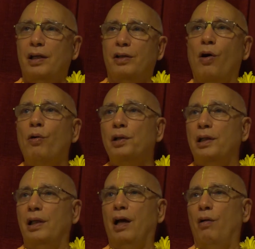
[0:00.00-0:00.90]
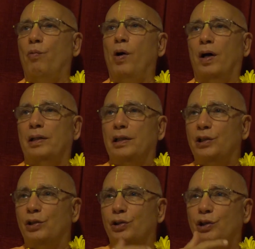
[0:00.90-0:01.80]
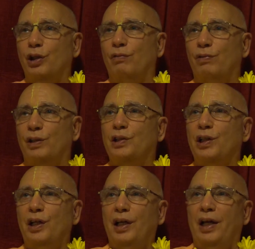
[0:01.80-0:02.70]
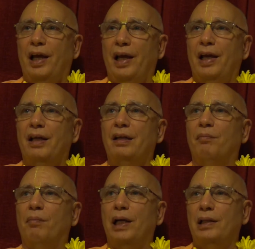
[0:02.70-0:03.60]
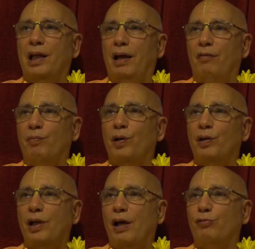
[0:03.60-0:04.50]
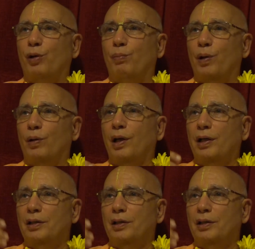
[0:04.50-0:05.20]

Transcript: The only thing I want is your service in my life, birth after birth.